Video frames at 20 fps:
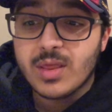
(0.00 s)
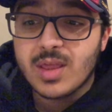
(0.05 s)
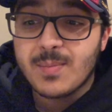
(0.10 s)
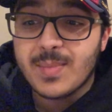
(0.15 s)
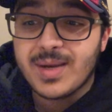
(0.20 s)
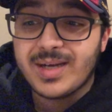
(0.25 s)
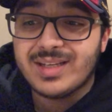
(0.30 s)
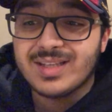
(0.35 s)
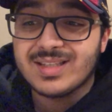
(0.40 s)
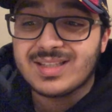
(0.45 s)
they
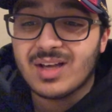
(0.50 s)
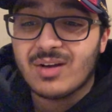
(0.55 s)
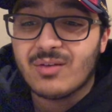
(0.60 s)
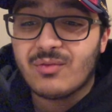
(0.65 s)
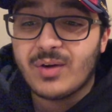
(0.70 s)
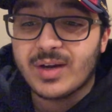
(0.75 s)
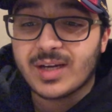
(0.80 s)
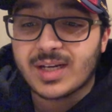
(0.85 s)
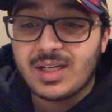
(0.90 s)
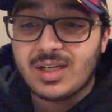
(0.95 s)
may need to sell
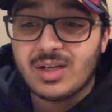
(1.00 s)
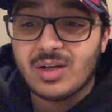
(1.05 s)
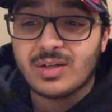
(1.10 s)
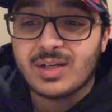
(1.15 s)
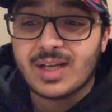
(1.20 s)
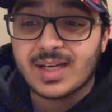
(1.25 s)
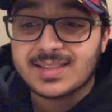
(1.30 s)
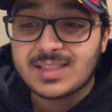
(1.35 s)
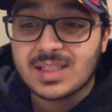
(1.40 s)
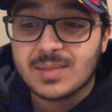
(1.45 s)
Frankie de Jong
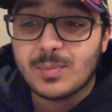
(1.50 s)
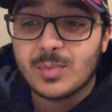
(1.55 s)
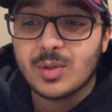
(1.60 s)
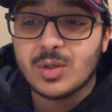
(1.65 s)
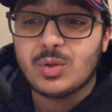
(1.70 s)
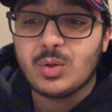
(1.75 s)
next summer